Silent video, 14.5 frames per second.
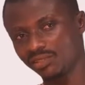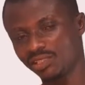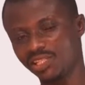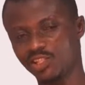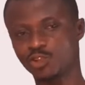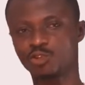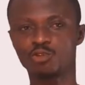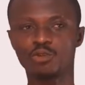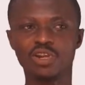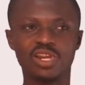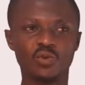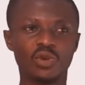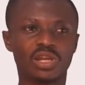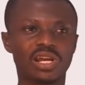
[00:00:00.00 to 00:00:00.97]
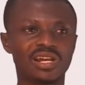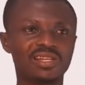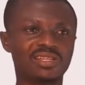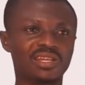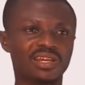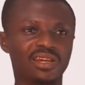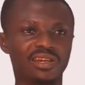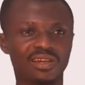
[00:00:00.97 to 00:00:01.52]
So we can't
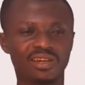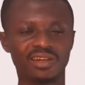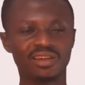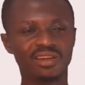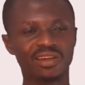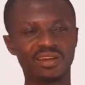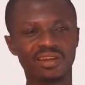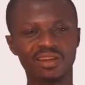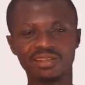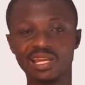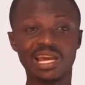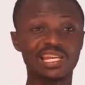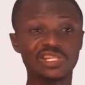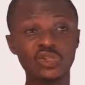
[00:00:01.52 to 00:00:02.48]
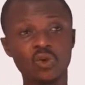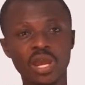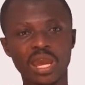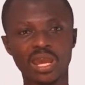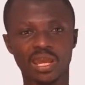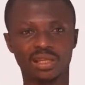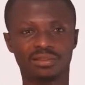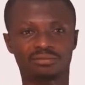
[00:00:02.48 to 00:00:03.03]
say there is no
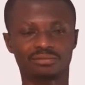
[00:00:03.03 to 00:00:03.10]
air.